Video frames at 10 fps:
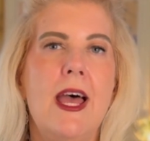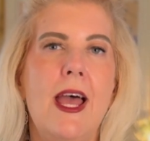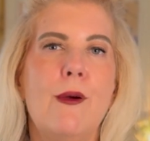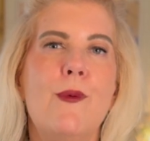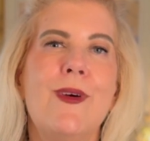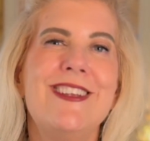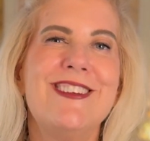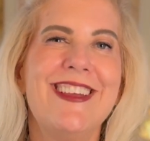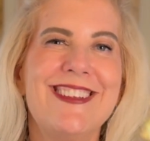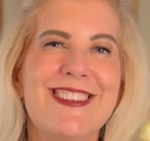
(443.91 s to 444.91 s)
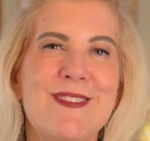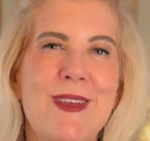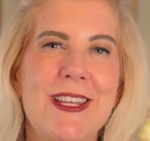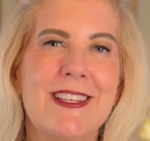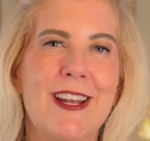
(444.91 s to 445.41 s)
And when you get to the
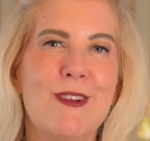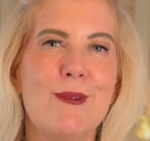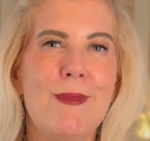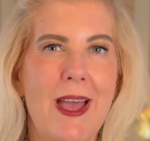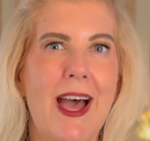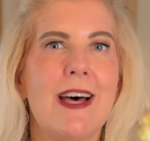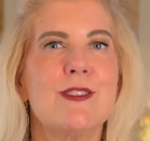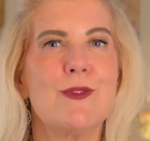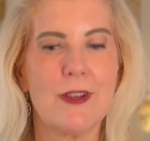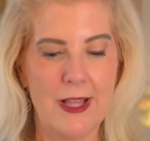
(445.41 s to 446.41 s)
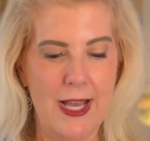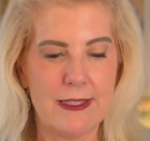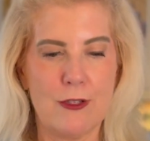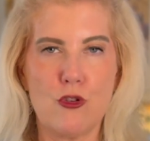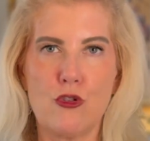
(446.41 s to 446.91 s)
main dining room, ask for a
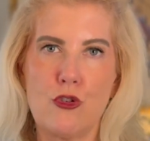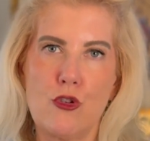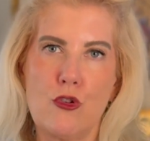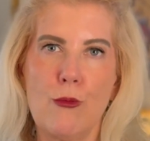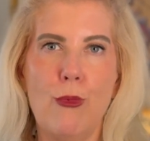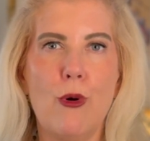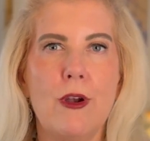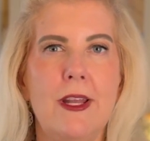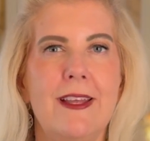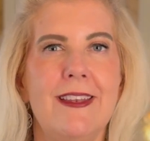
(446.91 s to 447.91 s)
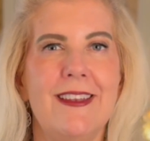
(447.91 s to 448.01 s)
glass and pour it in.